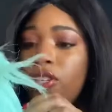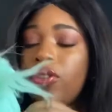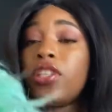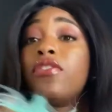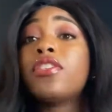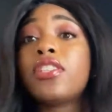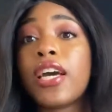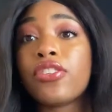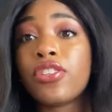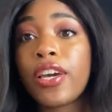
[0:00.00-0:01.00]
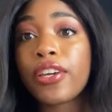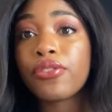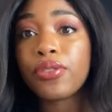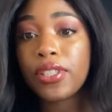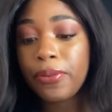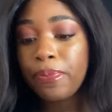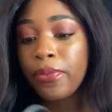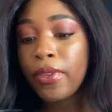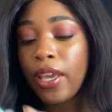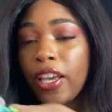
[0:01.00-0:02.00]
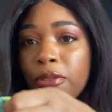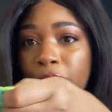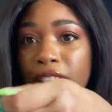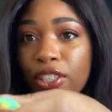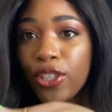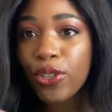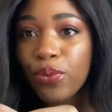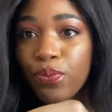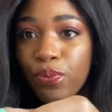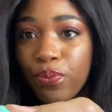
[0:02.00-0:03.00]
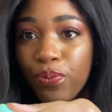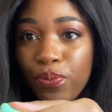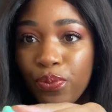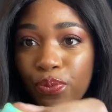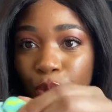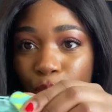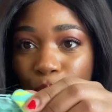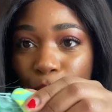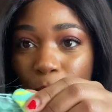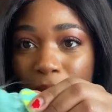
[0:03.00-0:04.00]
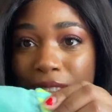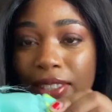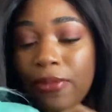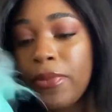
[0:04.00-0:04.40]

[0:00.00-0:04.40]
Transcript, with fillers: You can even detach it actually. It has buttons here, Ooh, little buttons